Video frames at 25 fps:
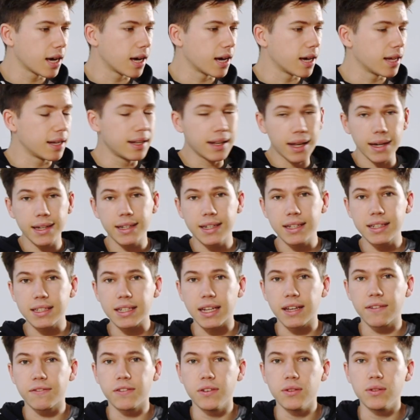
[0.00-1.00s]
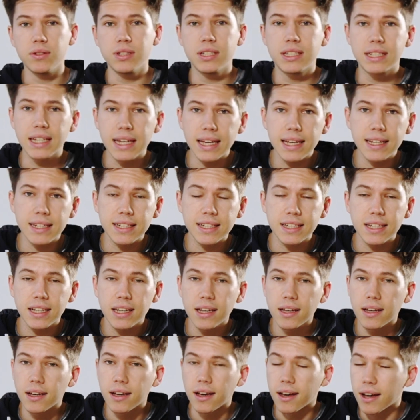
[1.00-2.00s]
Uh, like it if you did.
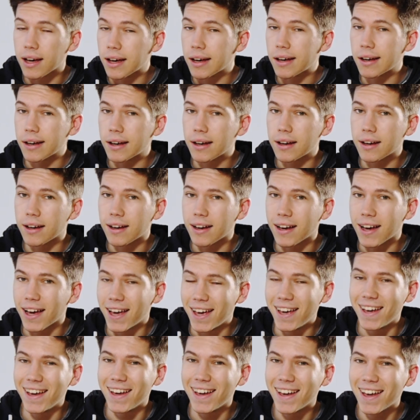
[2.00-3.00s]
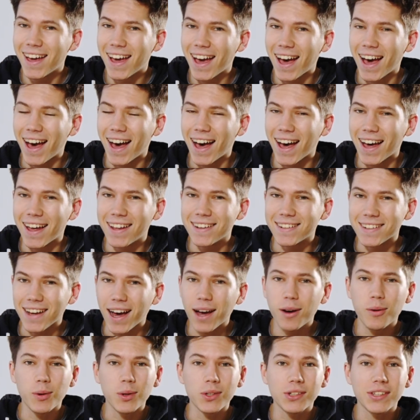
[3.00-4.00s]
Uh, and
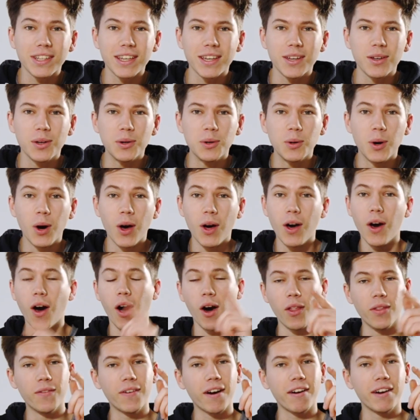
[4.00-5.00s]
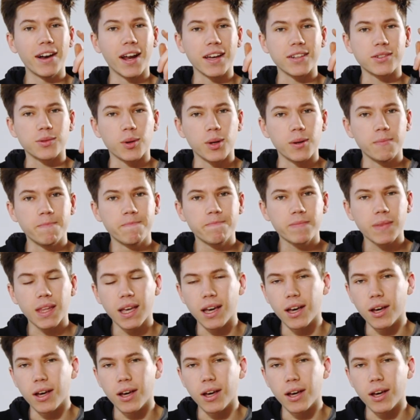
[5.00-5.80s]
I will see you on the very next one.